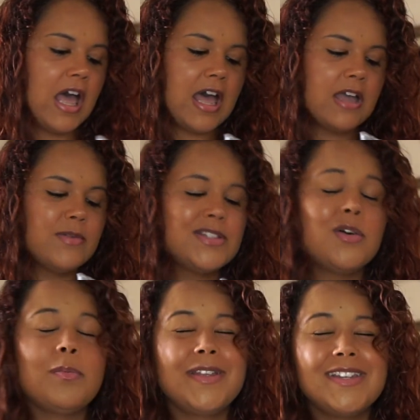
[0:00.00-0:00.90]
I was
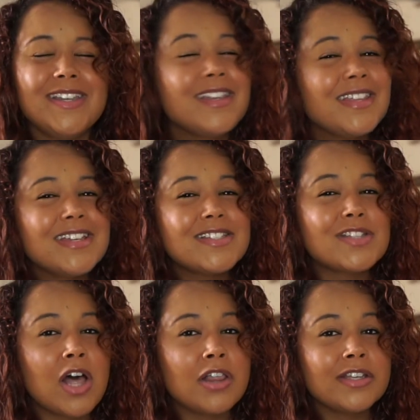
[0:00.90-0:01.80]
hoping to get like a
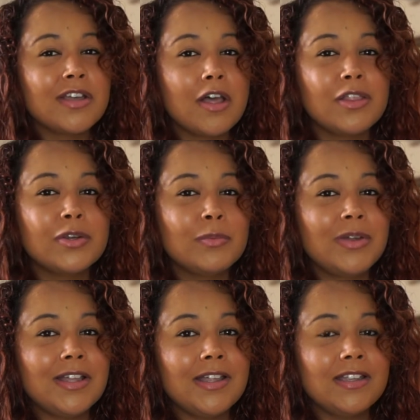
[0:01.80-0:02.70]
solid colored
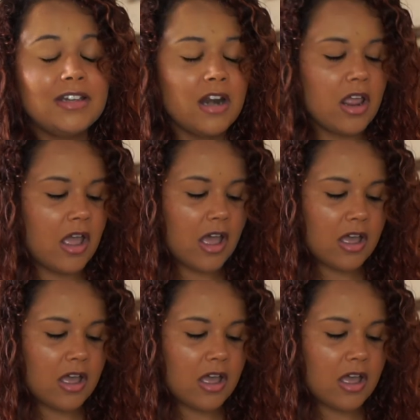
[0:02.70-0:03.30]
one.